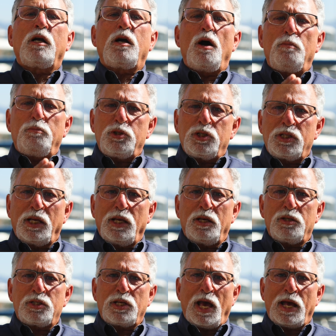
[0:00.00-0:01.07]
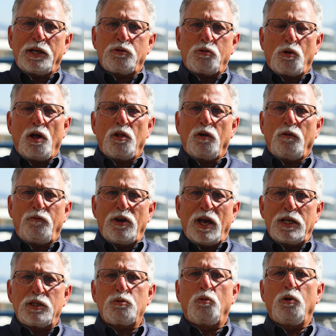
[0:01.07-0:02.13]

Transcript: Come see us at Trawler Fest.